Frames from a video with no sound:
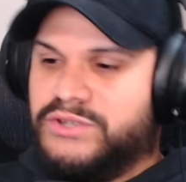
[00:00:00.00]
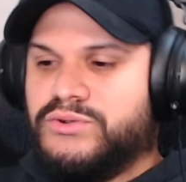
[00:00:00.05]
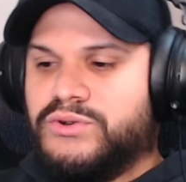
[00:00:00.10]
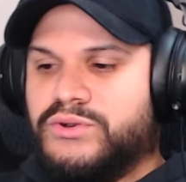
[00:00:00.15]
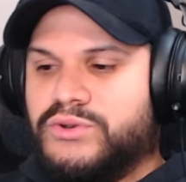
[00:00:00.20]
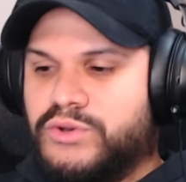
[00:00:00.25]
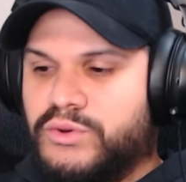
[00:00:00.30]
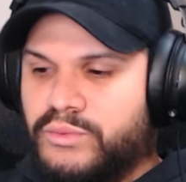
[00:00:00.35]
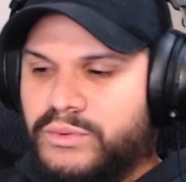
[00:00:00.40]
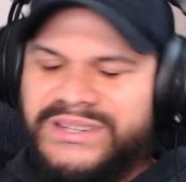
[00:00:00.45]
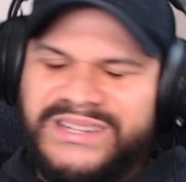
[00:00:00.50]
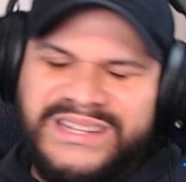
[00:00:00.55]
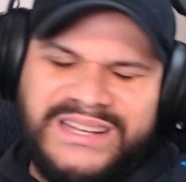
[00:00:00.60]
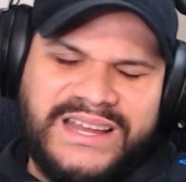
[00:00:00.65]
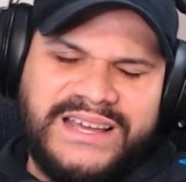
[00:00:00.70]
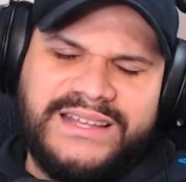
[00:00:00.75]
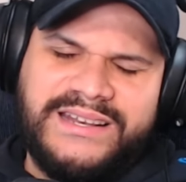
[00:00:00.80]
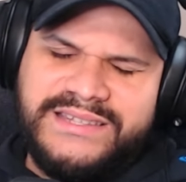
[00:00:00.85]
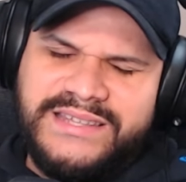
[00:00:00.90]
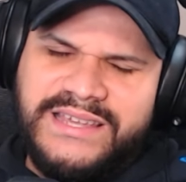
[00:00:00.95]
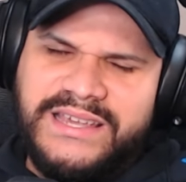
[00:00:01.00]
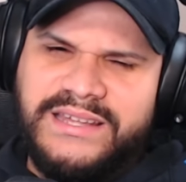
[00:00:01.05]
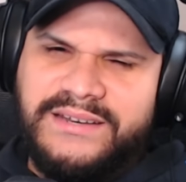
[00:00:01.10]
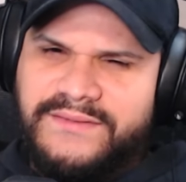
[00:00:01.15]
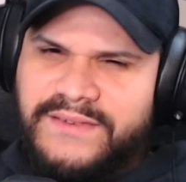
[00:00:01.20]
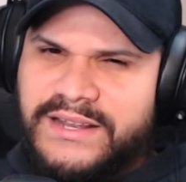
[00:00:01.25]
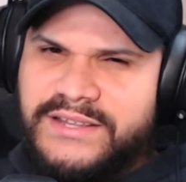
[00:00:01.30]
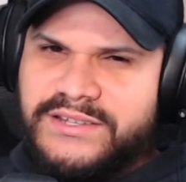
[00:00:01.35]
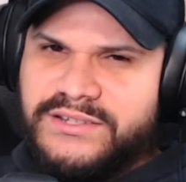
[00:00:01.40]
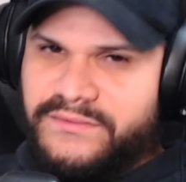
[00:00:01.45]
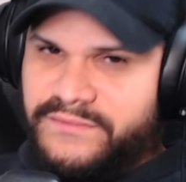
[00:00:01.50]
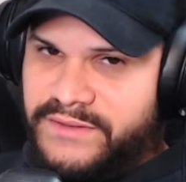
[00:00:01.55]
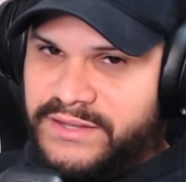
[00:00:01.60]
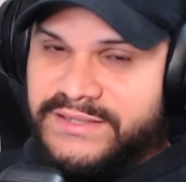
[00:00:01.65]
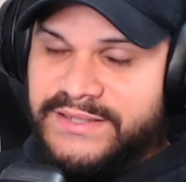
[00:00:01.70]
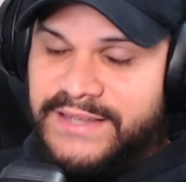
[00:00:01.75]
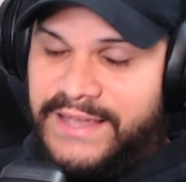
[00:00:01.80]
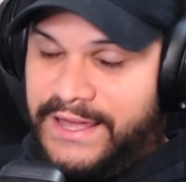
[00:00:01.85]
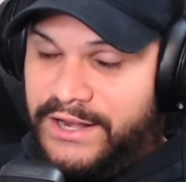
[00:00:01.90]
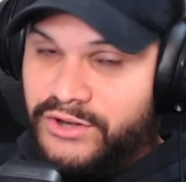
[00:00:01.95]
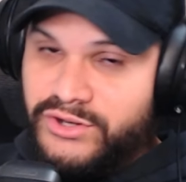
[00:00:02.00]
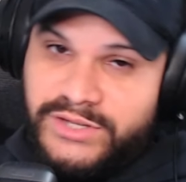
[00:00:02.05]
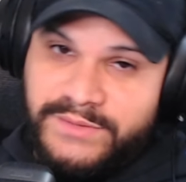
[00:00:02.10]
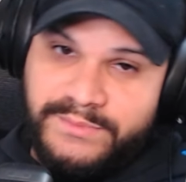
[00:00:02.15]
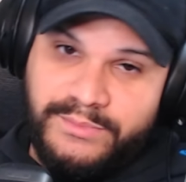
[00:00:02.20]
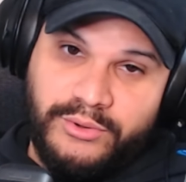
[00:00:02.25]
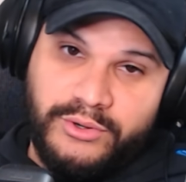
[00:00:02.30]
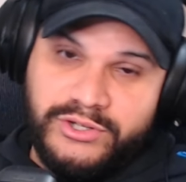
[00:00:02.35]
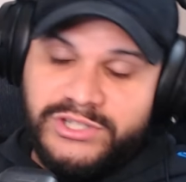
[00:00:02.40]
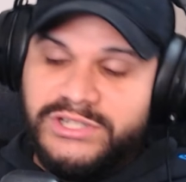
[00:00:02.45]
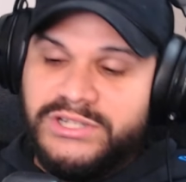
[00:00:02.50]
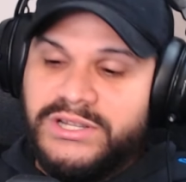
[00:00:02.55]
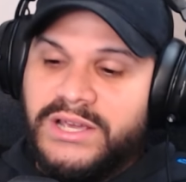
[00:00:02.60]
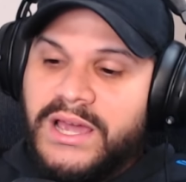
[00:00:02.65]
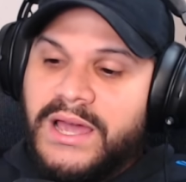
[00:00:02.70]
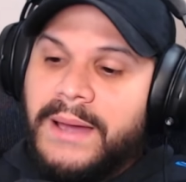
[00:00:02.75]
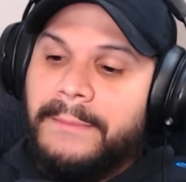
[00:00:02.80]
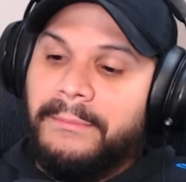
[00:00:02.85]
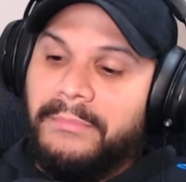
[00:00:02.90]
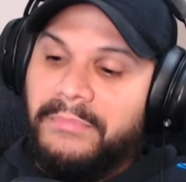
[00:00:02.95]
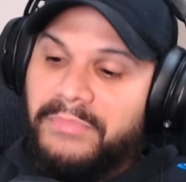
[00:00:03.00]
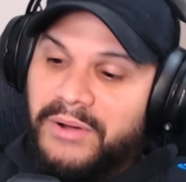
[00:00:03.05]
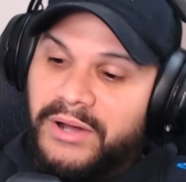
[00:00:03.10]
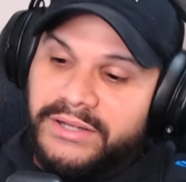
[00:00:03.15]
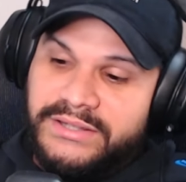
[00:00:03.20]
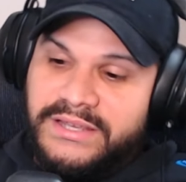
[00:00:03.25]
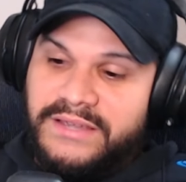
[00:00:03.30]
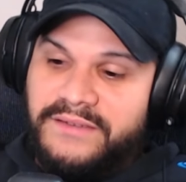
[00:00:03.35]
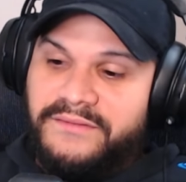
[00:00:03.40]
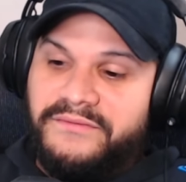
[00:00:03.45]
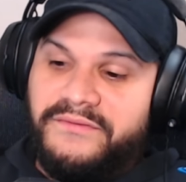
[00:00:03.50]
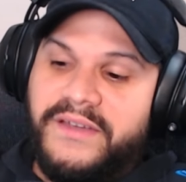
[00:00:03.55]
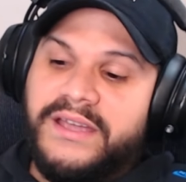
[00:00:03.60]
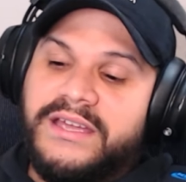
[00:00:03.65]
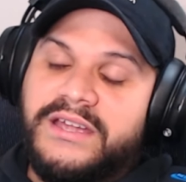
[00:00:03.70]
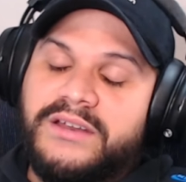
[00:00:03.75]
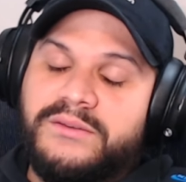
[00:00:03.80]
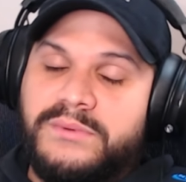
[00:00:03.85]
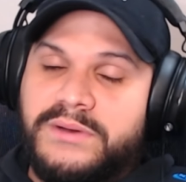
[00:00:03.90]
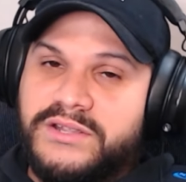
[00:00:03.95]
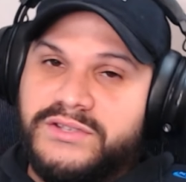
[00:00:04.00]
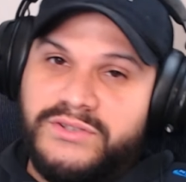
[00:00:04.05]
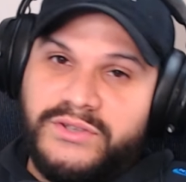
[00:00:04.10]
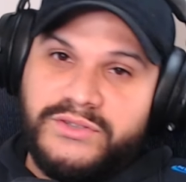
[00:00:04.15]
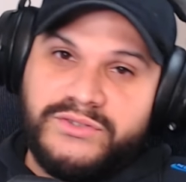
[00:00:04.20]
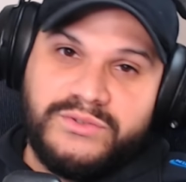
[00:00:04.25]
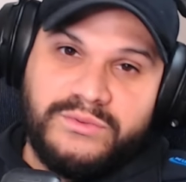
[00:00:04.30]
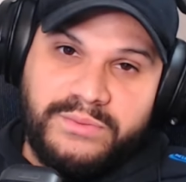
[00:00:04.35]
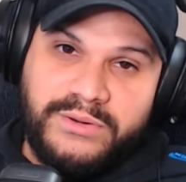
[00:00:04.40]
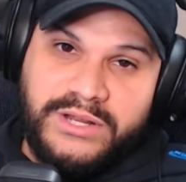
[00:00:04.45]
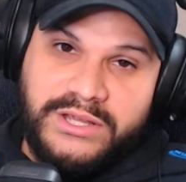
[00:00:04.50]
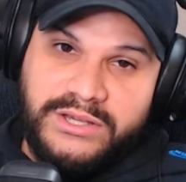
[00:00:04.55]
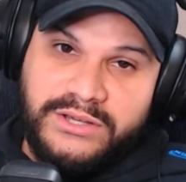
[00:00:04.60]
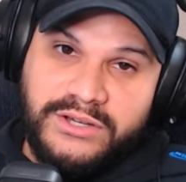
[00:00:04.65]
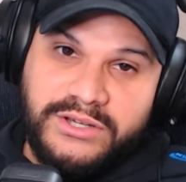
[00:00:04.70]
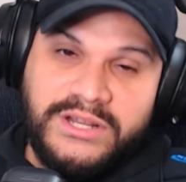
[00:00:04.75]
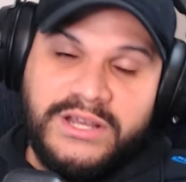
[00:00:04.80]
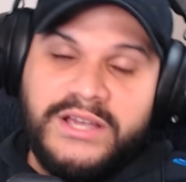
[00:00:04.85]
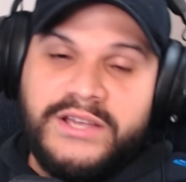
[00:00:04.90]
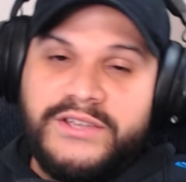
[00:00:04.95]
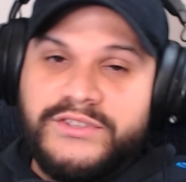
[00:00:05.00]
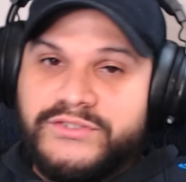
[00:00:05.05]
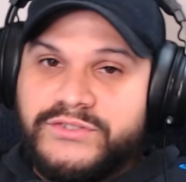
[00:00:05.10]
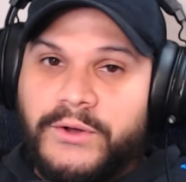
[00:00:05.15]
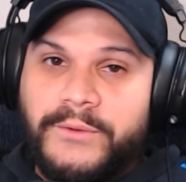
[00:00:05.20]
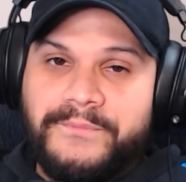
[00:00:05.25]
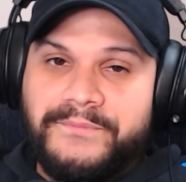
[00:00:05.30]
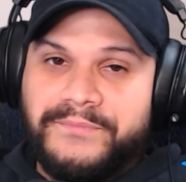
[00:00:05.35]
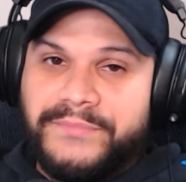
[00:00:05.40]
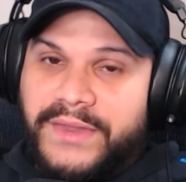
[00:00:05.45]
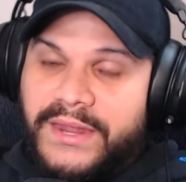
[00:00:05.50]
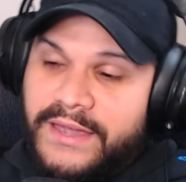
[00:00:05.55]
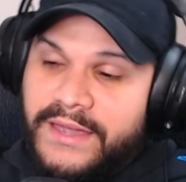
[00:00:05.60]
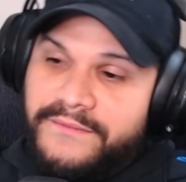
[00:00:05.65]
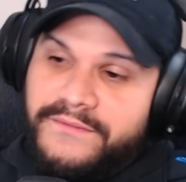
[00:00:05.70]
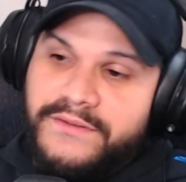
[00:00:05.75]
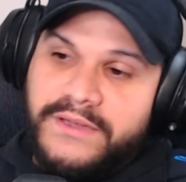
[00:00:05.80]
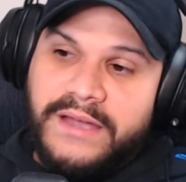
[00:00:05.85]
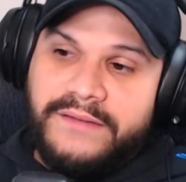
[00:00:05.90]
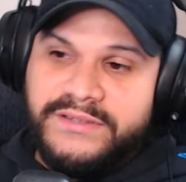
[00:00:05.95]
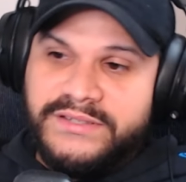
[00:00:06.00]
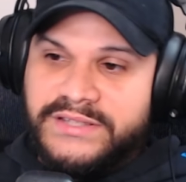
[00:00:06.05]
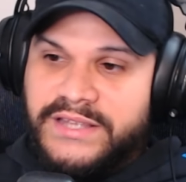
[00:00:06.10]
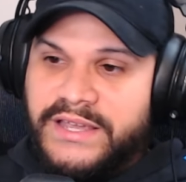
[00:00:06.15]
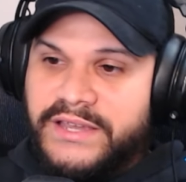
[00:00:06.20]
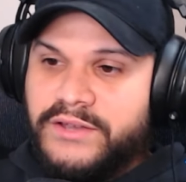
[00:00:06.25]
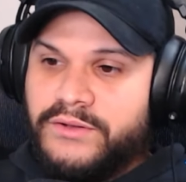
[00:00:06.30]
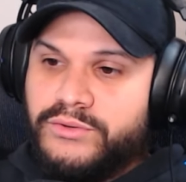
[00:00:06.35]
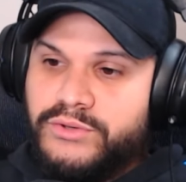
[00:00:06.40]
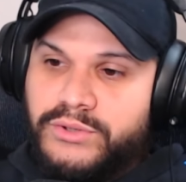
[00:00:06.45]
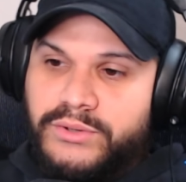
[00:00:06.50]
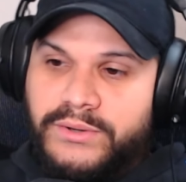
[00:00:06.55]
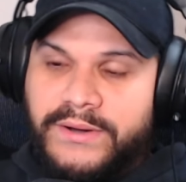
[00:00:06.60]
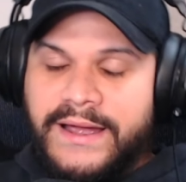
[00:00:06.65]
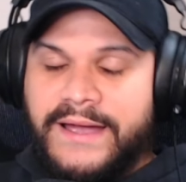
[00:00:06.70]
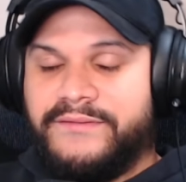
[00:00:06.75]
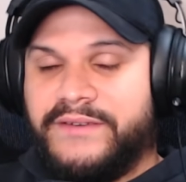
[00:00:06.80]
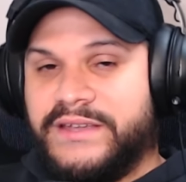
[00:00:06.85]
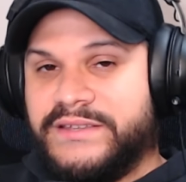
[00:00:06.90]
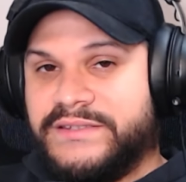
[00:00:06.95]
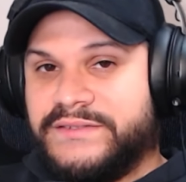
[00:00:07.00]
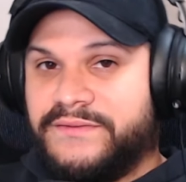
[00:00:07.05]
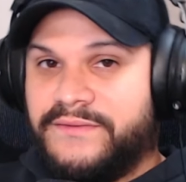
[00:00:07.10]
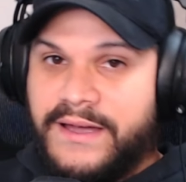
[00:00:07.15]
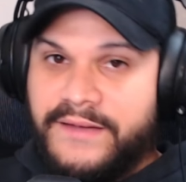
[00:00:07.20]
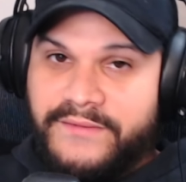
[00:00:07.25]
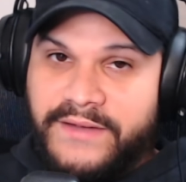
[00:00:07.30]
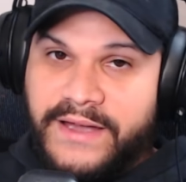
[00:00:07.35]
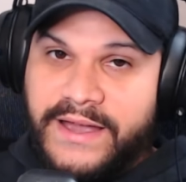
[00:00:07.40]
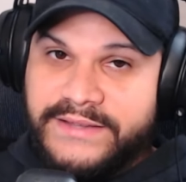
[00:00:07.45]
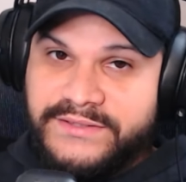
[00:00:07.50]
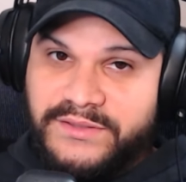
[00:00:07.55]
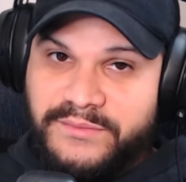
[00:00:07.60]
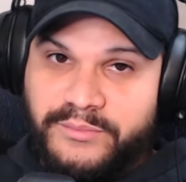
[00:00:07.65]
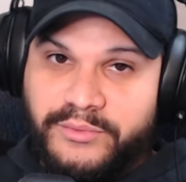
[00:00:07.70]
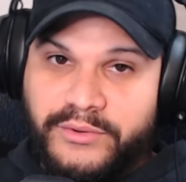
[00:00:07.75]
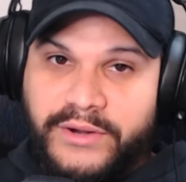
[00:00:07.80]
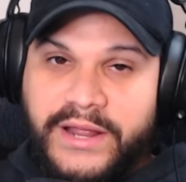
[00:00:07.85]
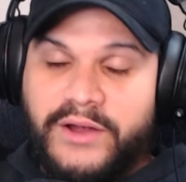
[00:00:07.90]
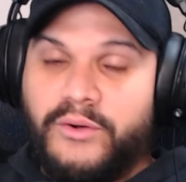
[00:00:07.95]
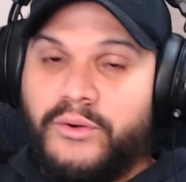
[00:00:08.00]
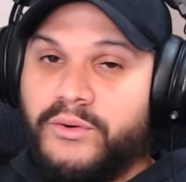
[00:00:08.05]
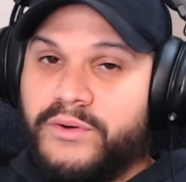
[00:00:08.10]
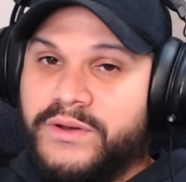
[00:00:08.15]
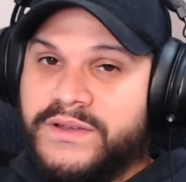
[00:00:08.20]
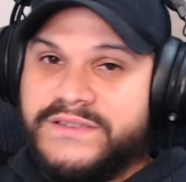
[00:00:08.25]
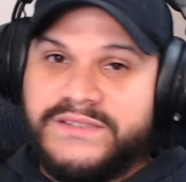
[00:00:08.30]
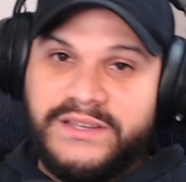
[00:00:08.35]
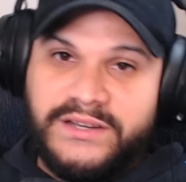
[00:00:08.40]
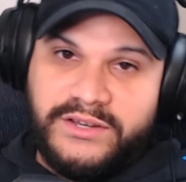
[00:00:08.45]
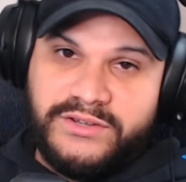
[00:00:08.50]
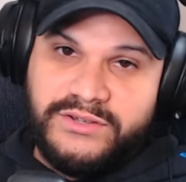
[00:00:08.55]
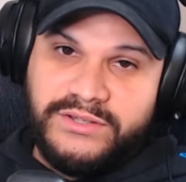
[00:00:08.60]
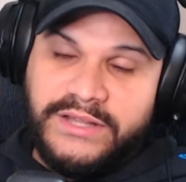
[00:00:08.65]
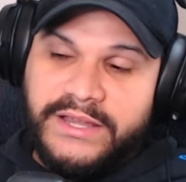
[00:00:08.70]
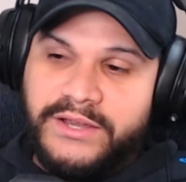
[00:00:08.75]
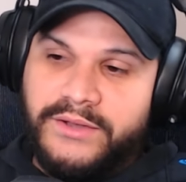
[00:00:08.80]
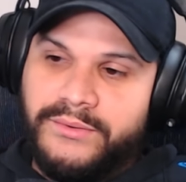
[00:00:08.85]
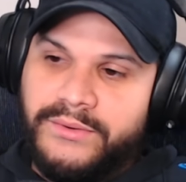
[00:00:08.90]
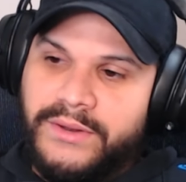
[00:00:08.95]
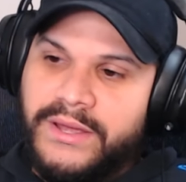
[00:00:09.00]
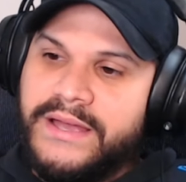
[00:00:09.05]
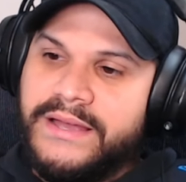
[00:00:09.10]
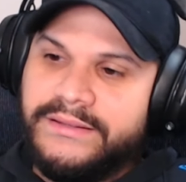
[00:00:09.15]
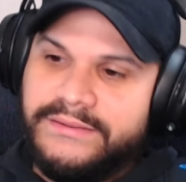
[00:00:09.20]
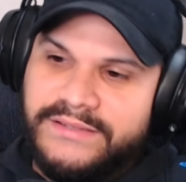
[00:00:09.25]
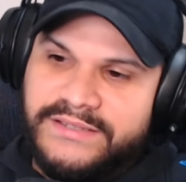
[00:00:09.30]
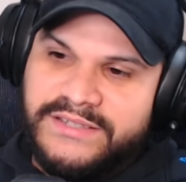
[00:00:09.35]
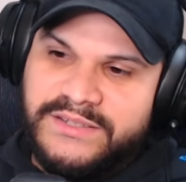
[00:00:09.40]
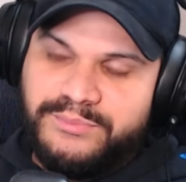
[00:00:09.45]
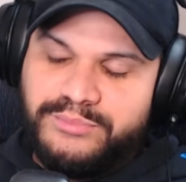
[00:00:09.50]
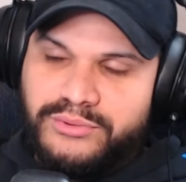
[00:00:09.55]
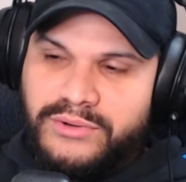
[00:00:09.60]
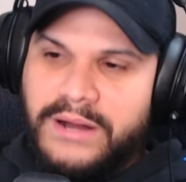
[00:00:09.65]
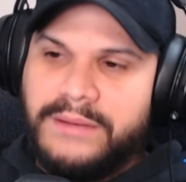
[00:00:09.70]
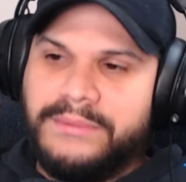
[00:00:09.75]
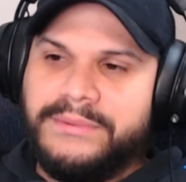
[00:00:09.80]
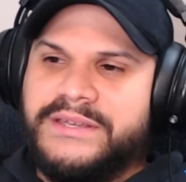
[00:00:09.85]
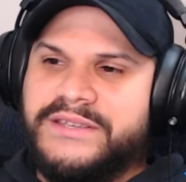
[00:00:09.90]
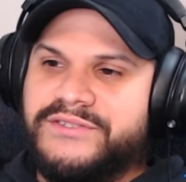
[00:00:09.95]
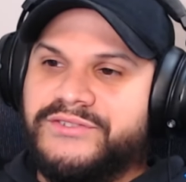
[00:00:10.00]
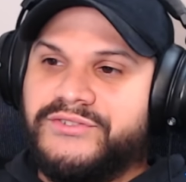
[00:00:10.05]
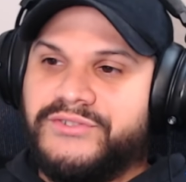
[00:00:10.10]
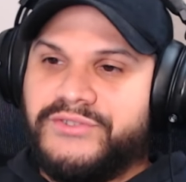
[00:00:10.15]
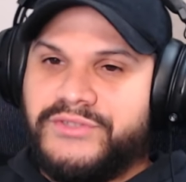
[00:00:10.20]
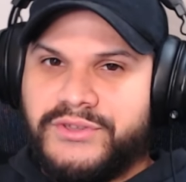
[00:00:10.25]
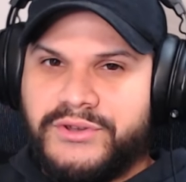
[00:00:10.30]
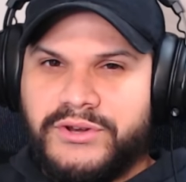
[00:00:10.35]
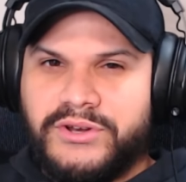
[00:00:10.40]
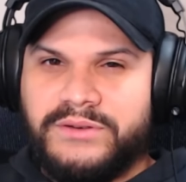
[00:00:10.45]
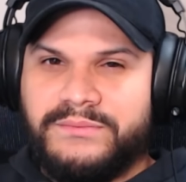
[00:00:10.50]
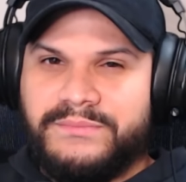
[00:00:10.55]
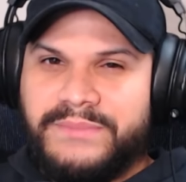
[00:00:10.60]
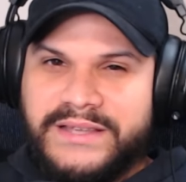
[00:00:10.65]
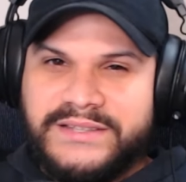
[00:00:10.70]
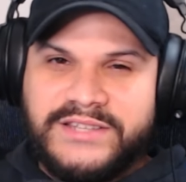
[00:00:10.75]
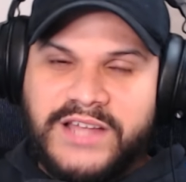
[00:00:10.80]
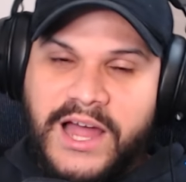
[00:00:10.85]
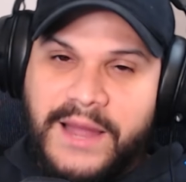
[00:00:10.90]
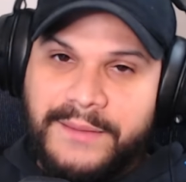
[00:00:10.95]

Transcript: you're really not going to take advantage of this energy portion, but the effect hit rate is also pretty good. So if you have this light cone, you don't have S5 Eyes of the Prey or his signature light cone, this is probably his third best